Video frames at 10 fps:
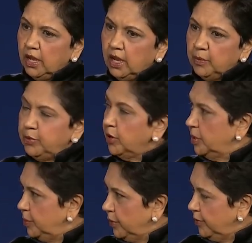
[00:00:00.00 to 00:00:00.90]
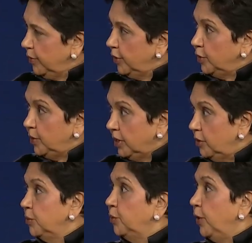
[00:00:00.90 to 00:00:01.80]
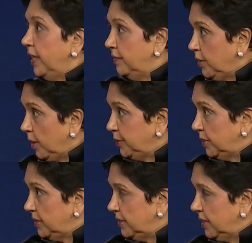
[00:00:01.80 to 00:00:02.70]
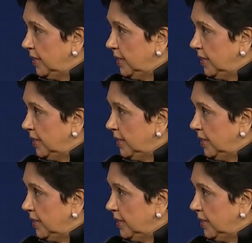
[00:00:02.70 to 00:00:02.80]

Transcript: our product portfolio to include more healthy options,